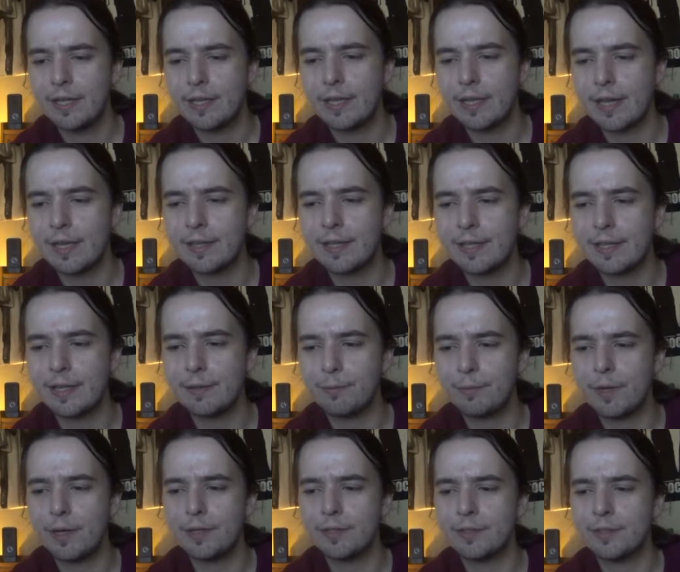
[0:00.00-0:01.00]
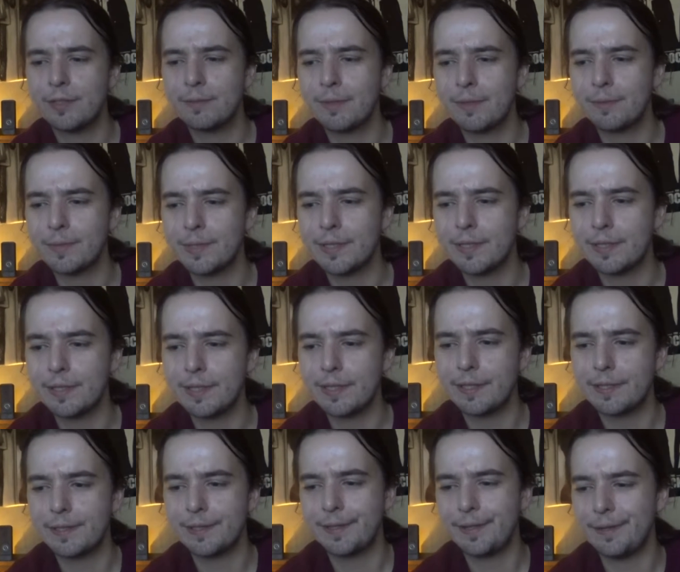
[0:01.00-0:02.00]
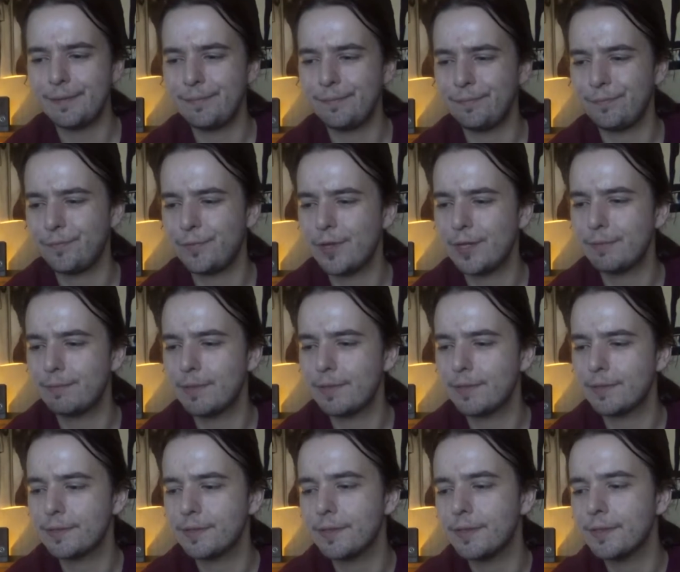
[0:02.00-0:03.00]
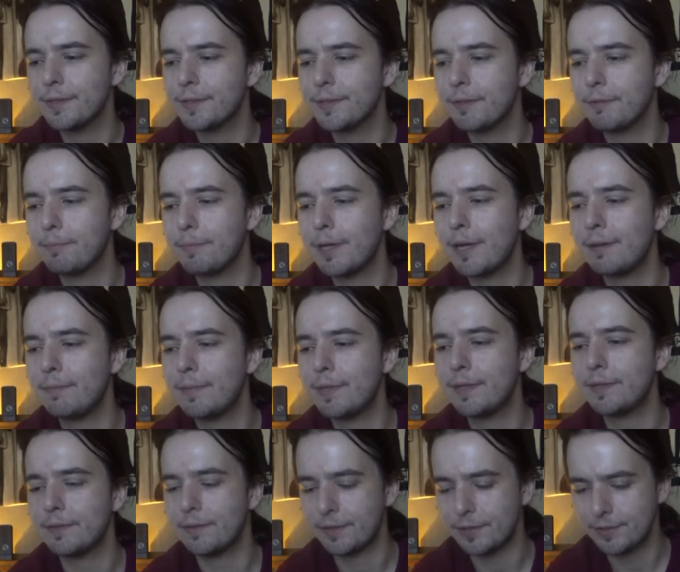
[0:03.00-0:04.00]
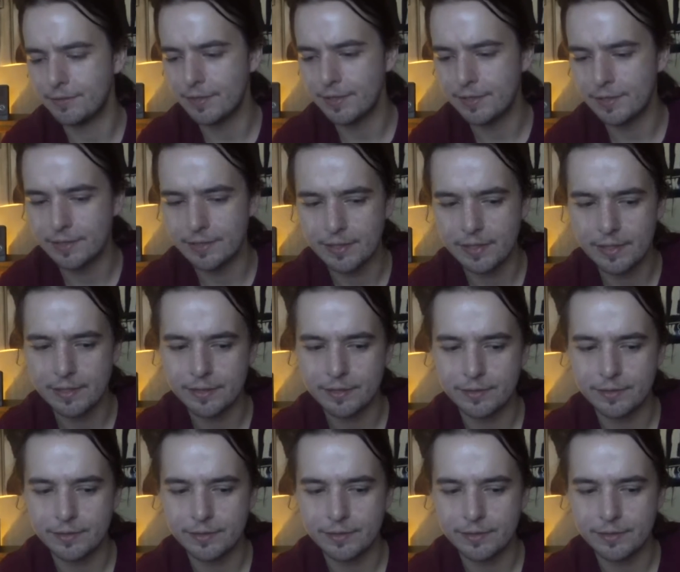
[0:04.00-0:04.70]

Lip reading: Like, I think while you sometimes get, like, Frank Miller's All-Star Batman or Strikes Again,